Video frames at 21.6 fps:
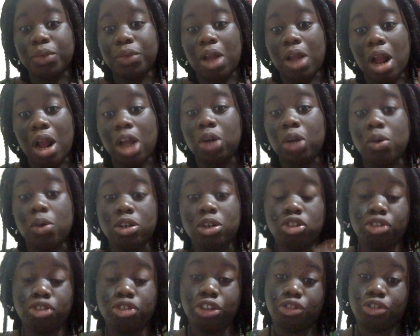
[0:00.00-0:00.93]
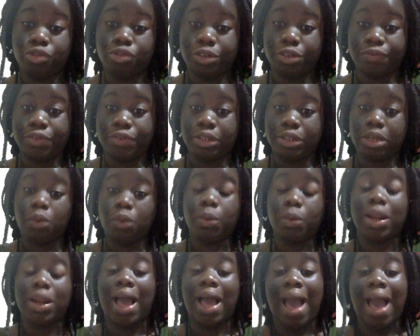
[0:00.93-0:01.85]
are going to treat you differently.
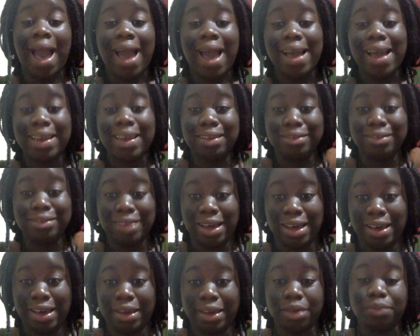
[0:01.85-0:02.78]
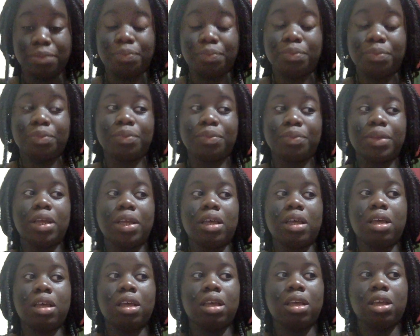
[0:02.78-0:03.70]
When I die,
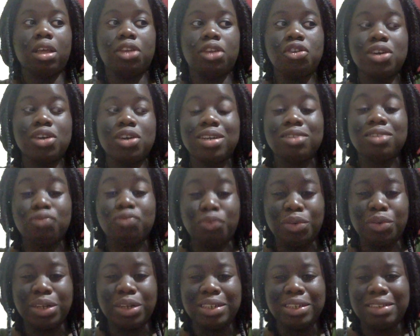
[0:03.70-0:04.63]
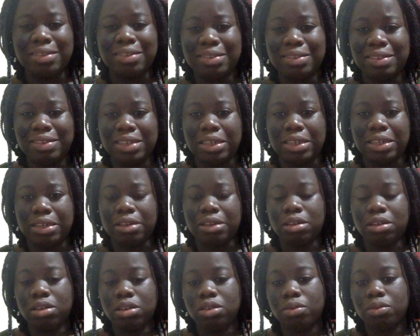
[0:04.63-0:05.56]
you're going to really see
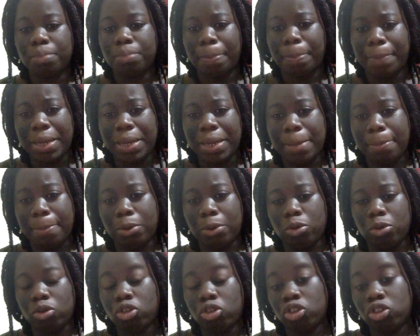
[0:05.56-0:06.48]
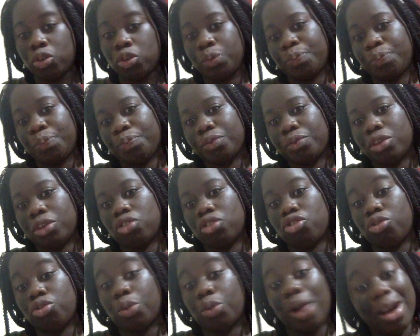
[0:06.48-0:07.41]
people's
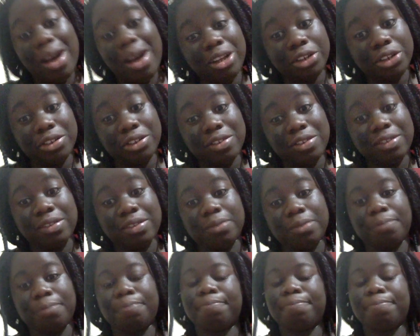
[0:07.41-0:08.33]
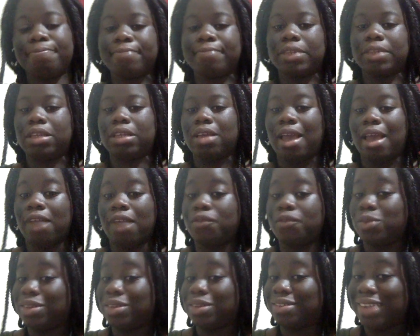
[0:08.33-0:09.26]
true colors.
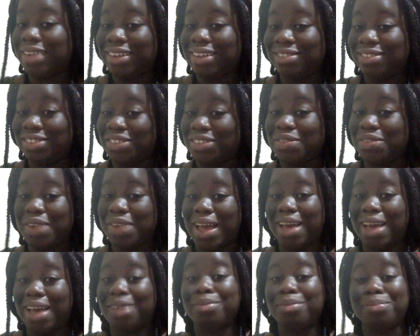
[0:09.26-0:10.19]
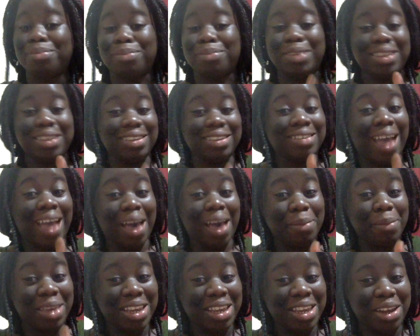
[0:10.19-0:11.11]
Everyone's nice to you now because
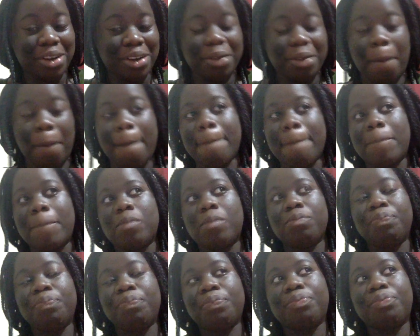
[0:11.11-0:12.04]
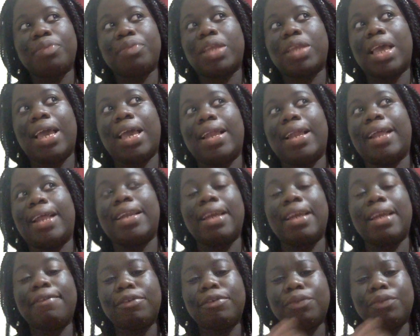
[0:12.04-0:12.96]
I'm here. And I
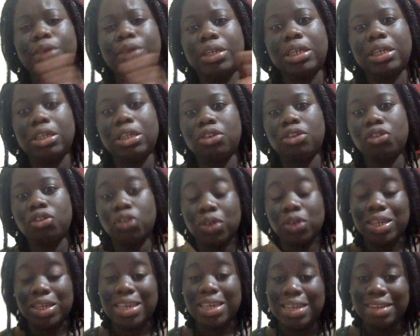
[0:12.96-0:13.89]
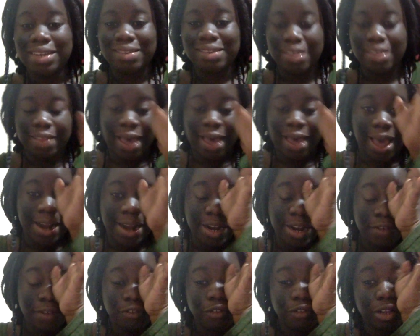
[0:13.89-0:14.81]
never really took heed to that. I
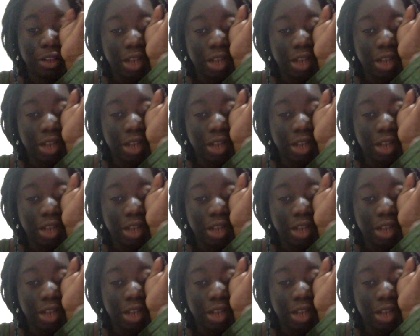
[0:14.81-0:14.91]
never really